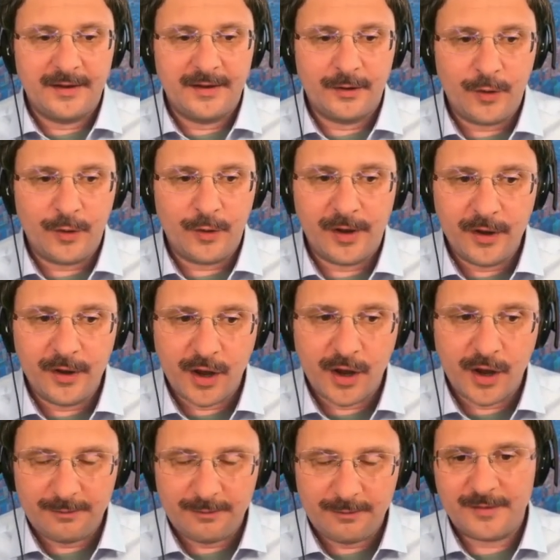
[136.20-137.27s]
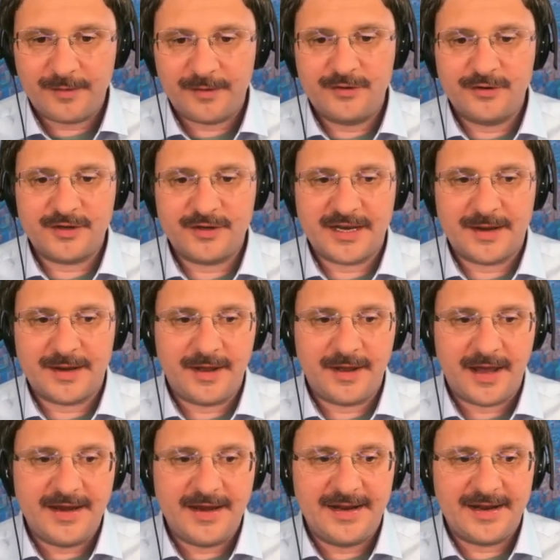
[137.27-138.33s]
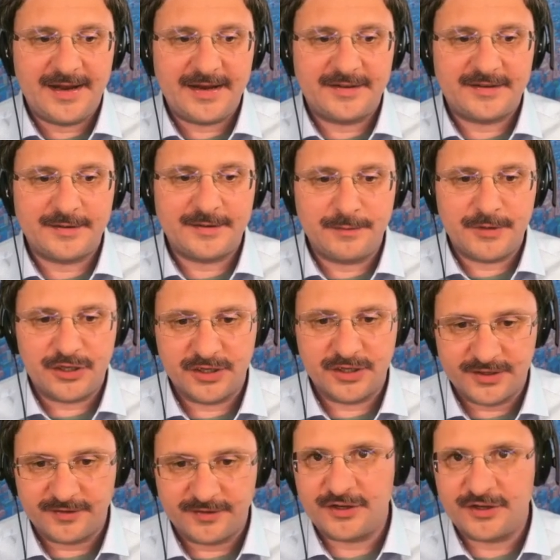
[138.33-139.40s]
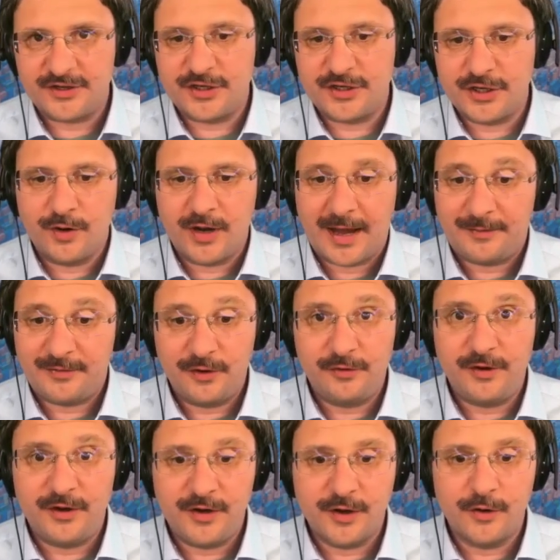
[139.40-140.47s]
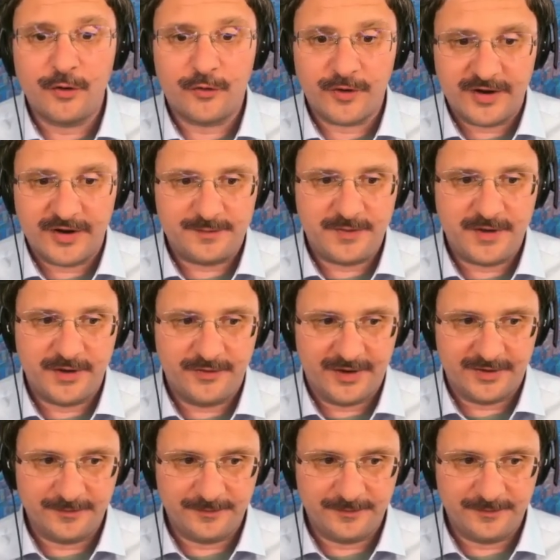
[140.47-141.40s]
We will not be able to accept any late submission. So there's absolutely no grace period.